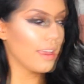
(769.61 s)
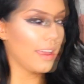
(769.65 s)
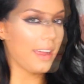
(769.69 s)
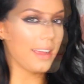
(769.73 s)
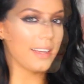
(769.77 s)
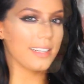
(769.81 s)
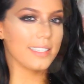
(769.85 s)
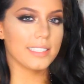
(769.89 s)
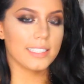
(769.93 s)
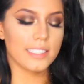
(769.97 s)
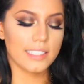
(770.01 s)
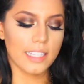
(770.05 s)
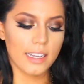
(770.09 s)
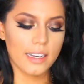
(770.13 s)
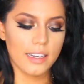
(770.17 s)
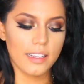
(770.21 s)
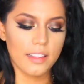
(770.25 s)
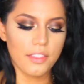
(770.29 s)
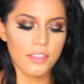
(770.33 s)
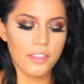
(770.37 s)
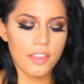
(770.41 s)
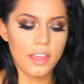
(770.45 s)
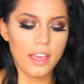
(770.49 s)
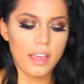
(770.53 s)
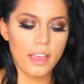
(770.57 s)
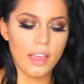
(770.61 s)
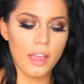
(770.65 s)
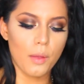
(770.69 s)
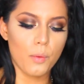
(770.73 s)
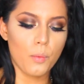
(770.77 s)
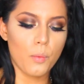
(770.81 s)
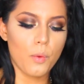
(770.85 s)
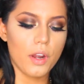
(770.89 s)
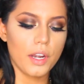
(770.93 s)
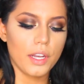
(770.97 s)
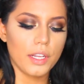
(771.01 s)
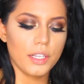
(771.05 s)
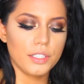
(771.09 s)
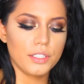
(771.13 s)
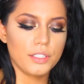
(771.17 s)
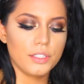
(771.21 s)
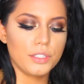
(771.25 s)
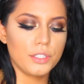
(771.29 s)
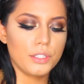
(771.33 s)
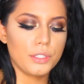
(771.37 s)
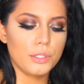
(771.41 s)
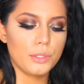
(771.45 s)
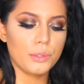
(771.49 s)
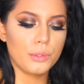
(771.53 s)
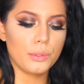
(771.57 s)
I decided that I wanted
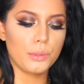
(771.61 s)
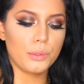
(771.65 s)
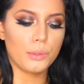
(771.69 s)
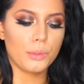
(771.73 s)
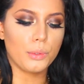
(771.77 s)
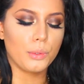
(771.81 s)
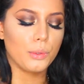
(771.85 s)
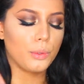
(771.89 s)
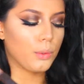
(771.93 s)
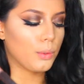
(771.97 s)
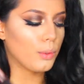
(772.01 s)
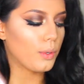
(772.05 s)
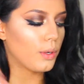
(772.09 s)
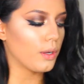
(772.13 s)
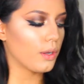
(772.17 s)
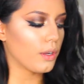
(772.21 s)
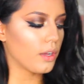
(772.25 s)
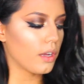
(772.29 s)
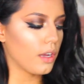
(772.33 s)
to